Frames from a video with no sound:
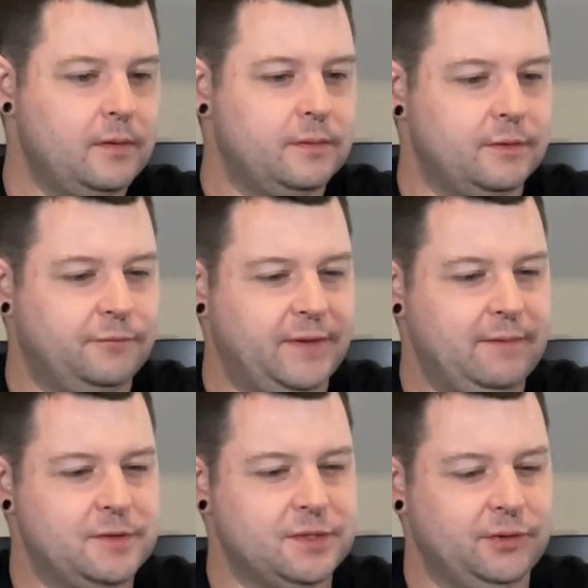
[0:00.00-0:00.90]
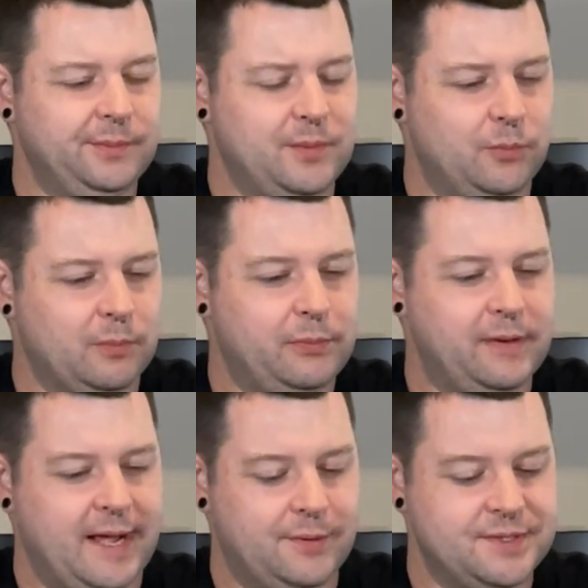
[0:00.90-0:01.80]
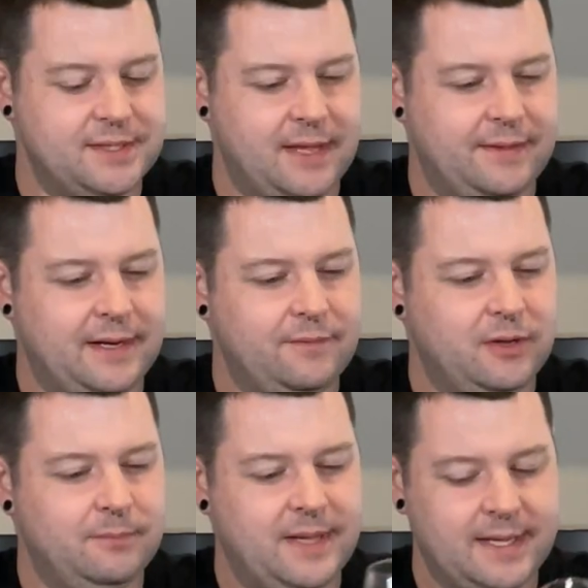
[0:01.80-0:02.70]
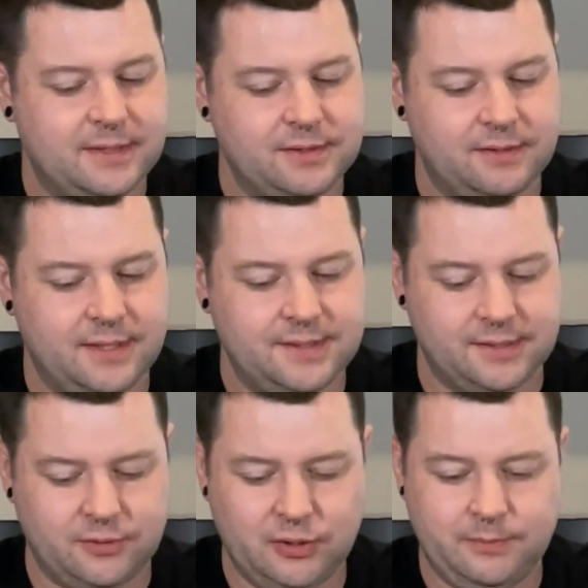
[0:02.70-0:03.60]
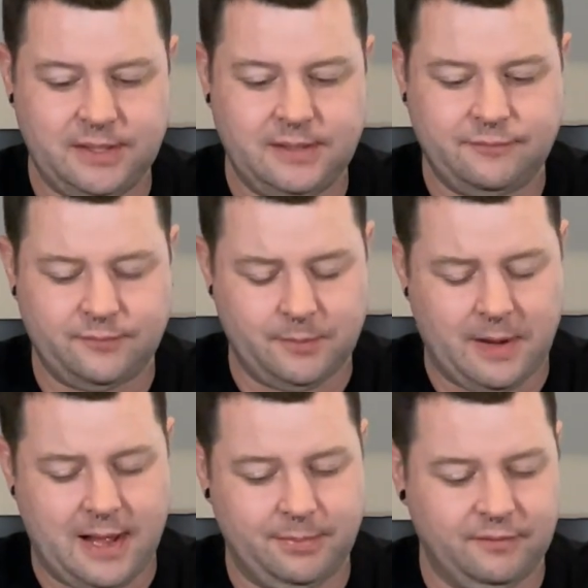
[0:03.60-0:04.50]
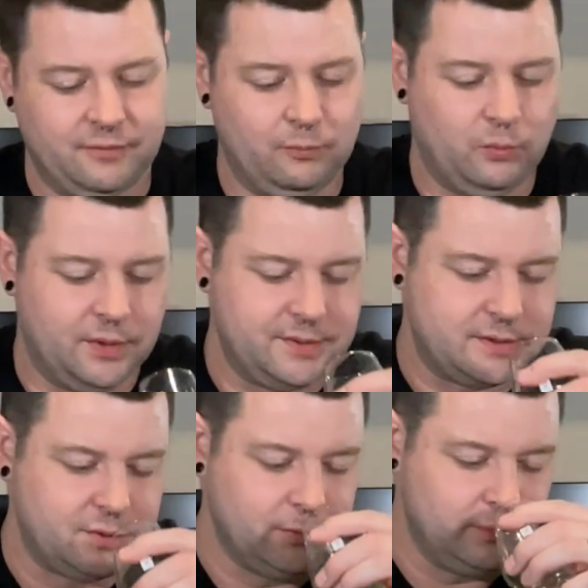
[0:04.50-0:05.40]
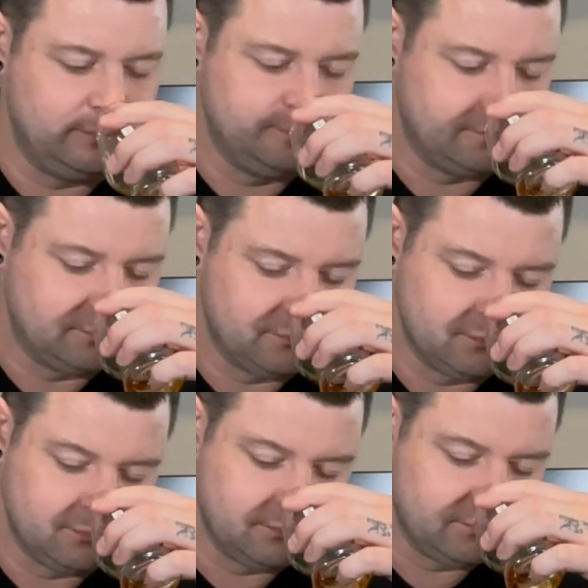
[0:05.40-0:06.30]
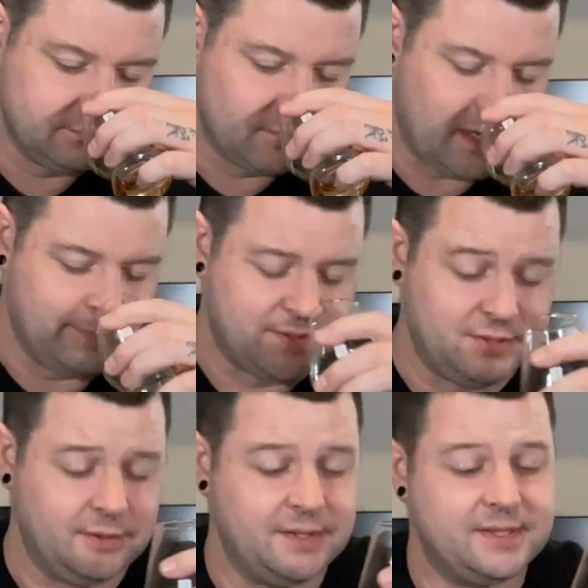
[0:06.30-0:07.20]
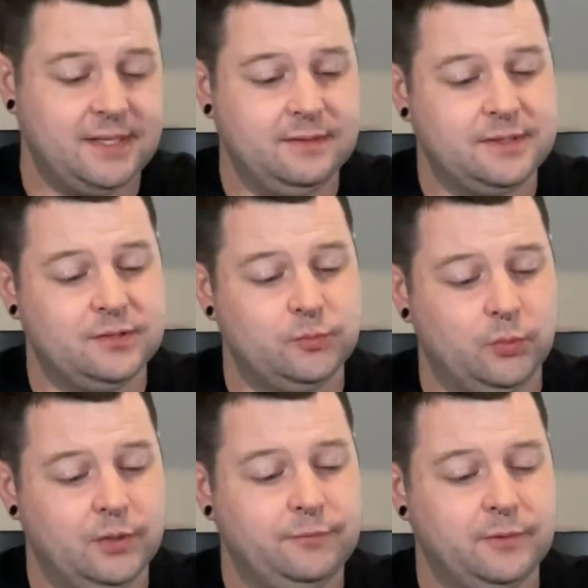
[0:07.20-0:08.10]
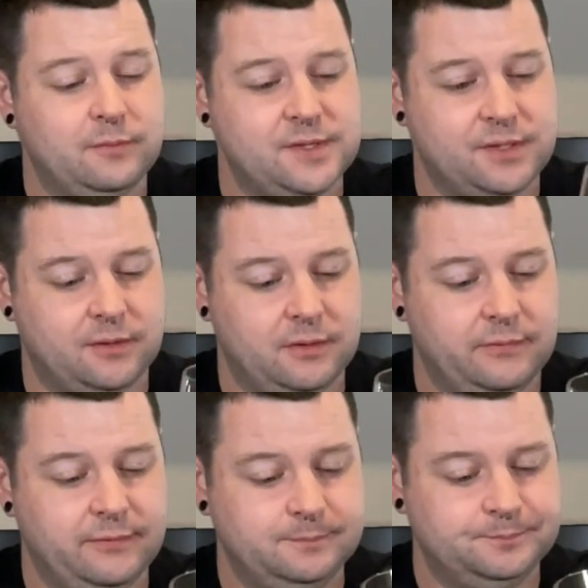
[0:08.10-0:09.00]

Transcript: The flavor is a little bit more pronounced now that I've gone back into this. It could be from hopping from 1 to 2. I'm still going to say this is Woodford Reserve.